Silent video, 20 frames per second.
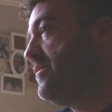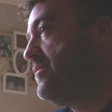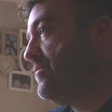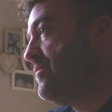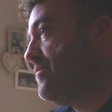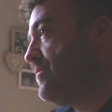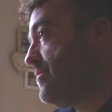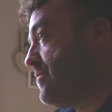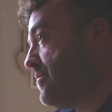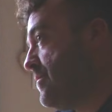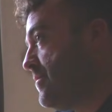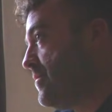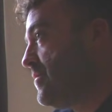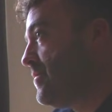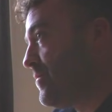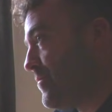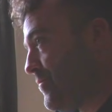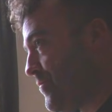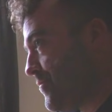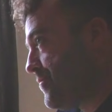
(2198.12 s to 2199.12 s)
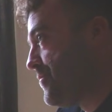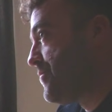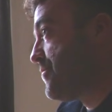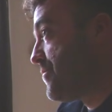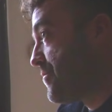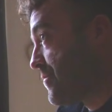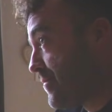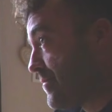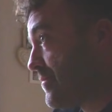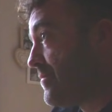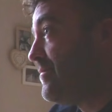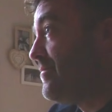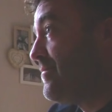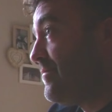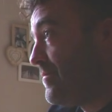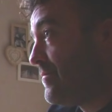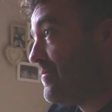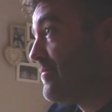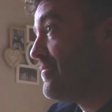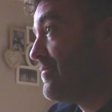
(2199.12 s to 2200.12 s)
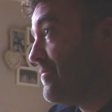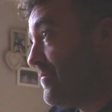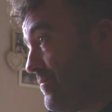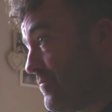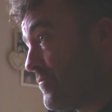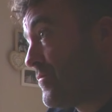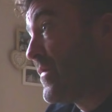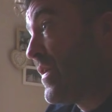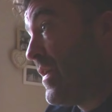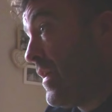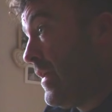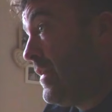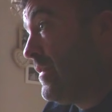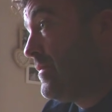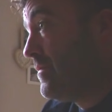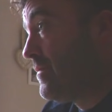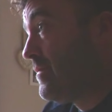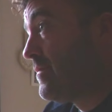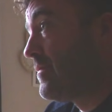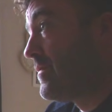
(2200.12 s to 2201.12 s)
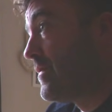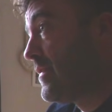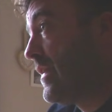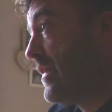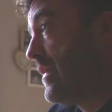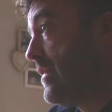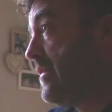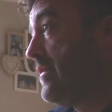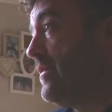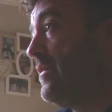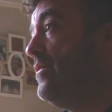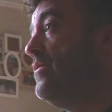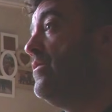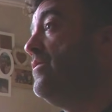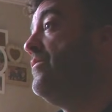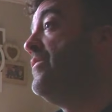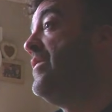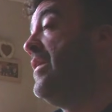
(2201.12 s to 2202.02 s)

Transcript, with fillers: in kitchens, I know you'll get no help. Yeah. You know, mates